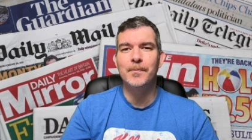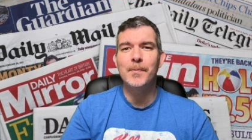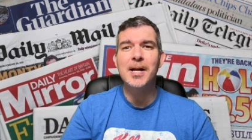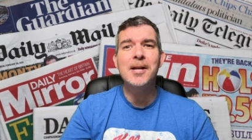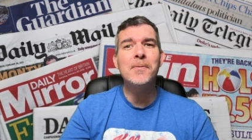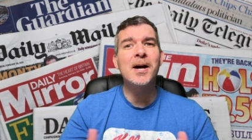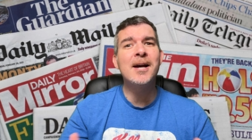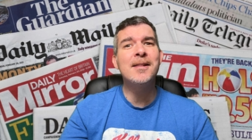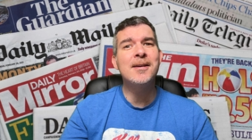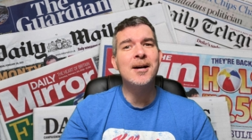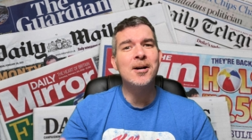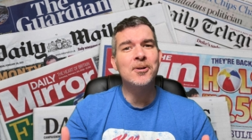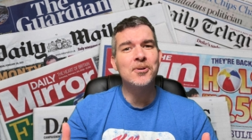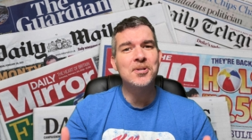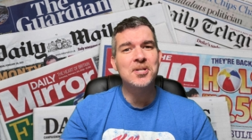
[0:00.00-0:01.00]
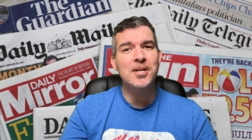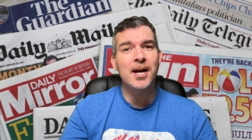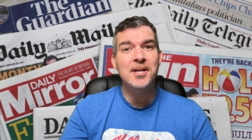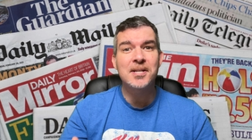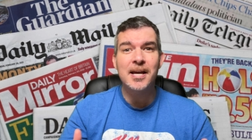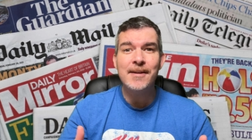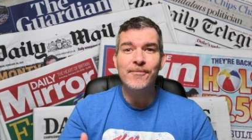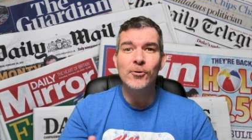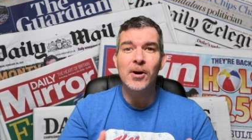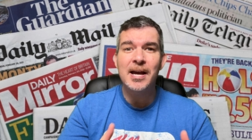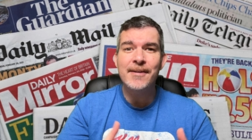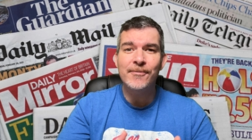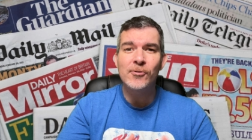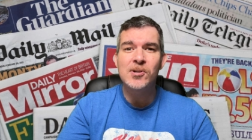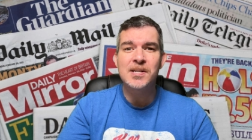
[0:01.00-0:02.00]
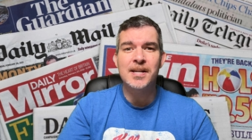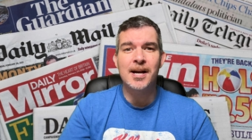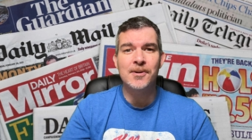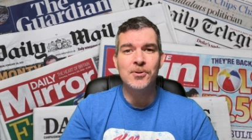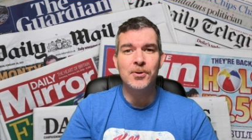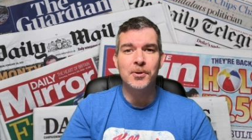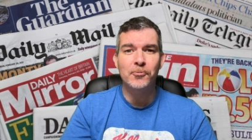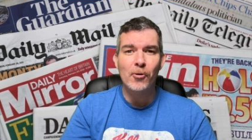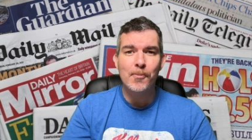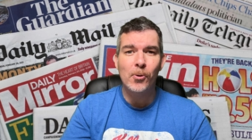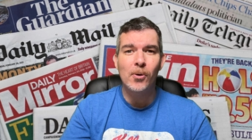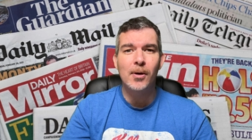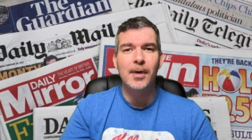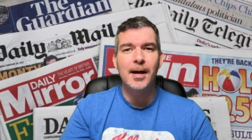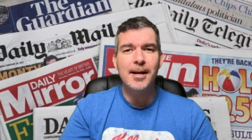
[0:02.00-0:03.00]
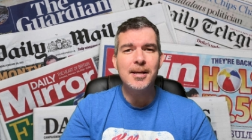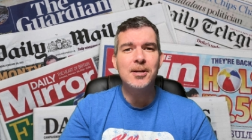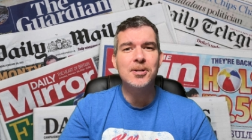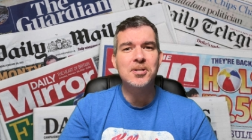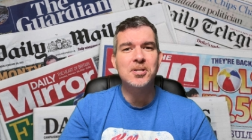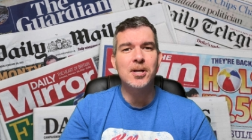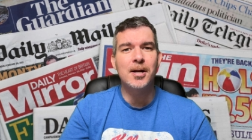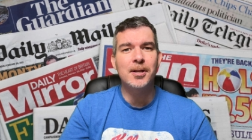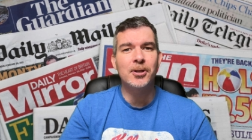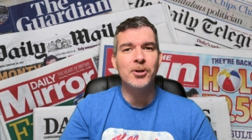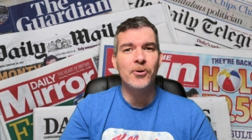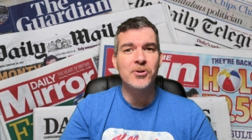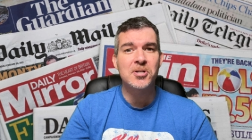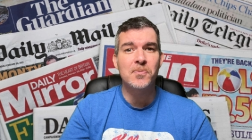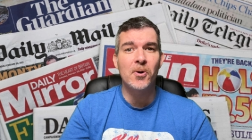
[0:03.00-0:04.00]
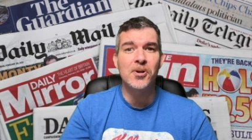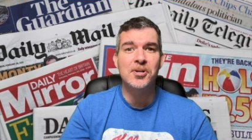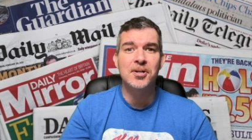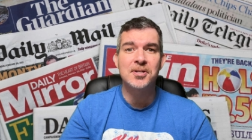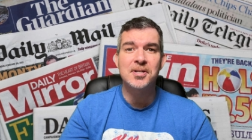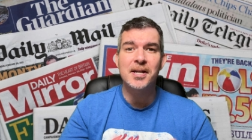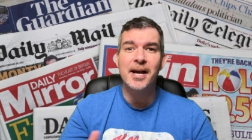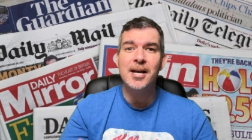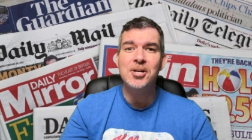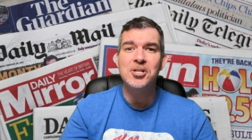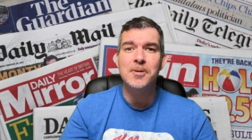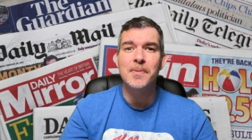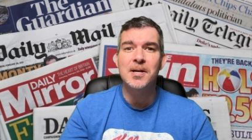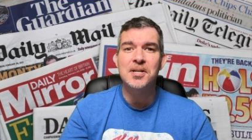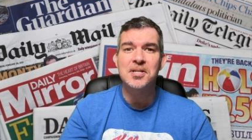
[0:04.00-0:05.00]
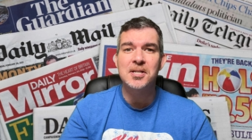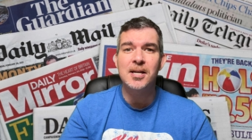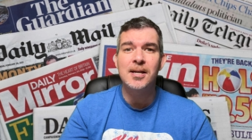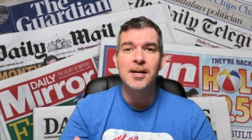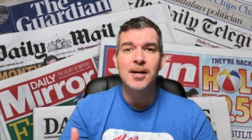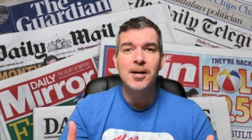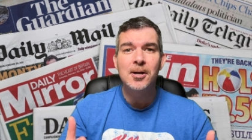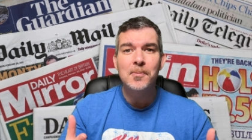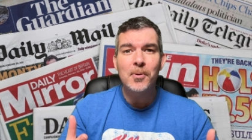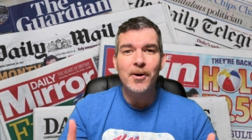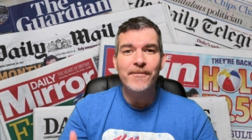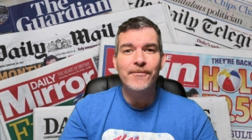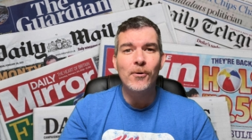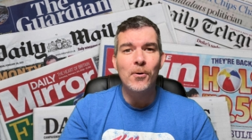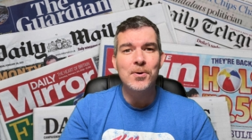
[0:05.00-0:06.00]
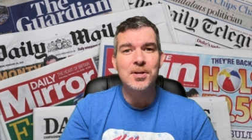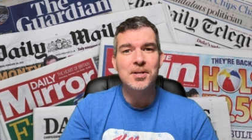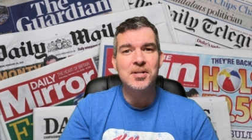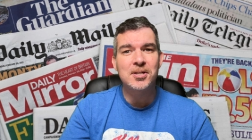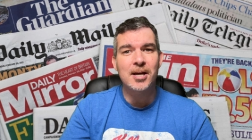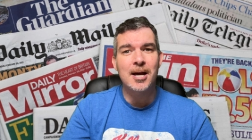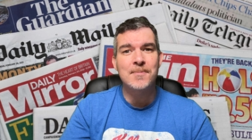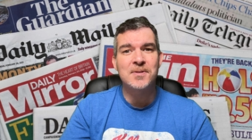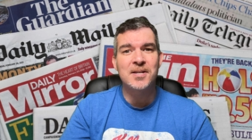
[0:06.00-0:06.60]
But anyway, the article says that if you're ever in doubt, you can report any concerning correspondence to HMRC by forwarding scam